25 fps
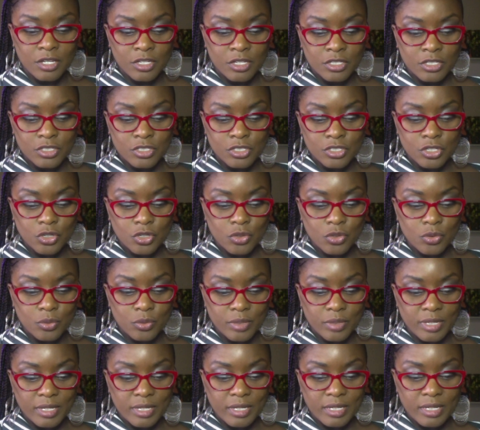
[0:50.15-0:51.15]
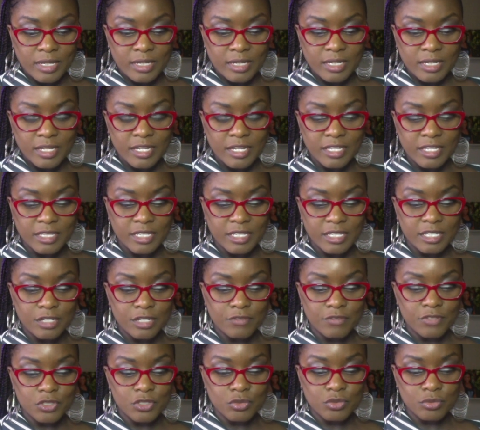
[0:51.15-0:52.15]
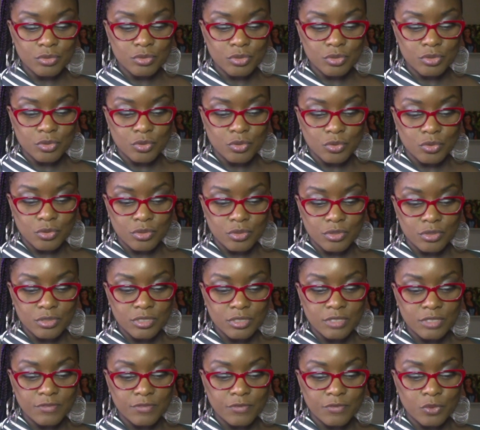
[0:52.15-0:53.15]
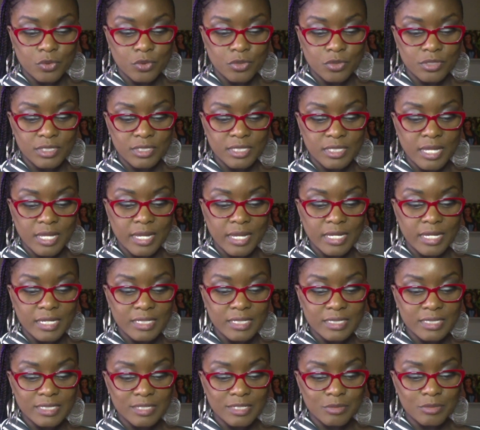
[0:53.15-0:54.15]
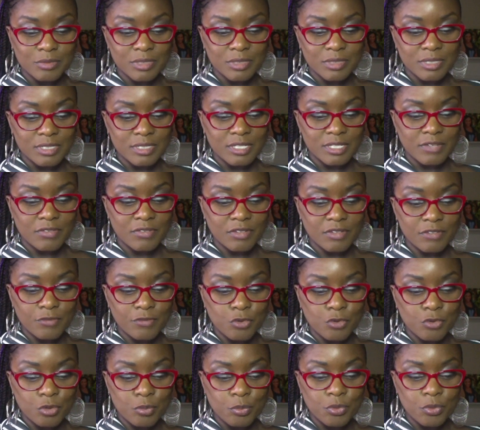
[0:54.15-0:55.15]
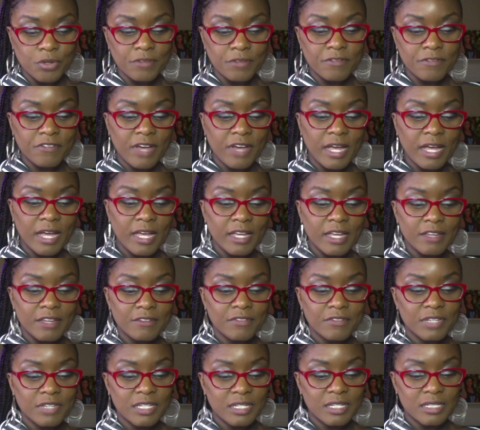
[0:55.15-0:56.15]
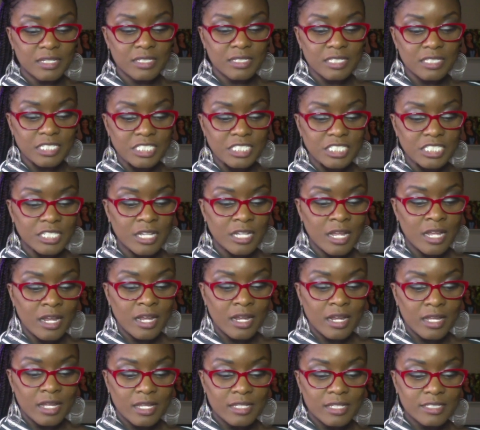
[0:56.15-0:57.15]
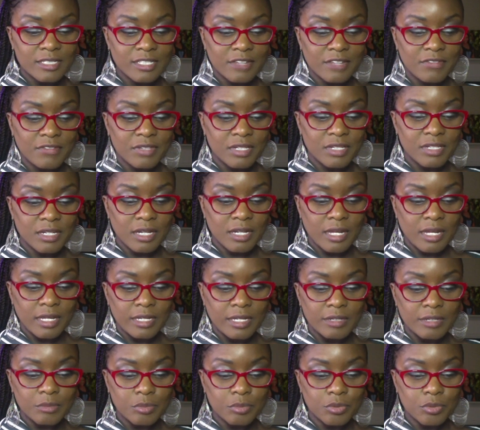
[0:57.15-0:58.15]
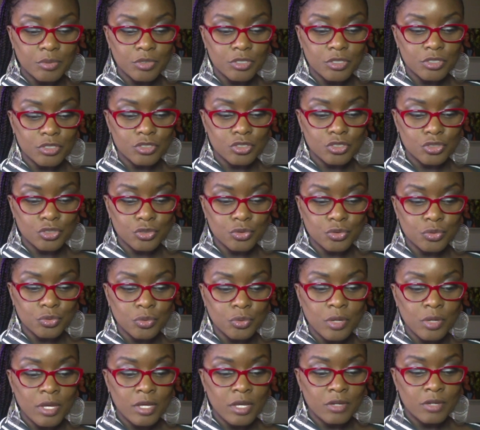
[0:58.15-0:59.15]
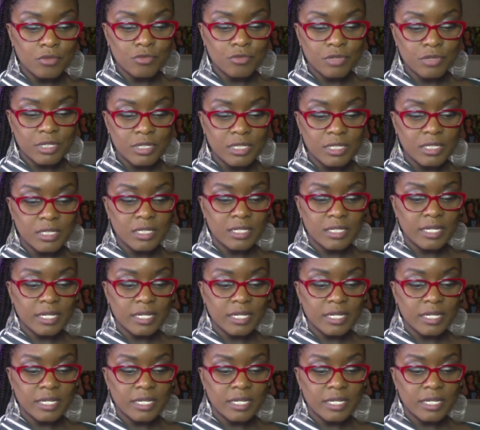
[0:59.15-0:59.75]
So in the individual scores for science, it was a 74.5. English, a 79.2. Reading, a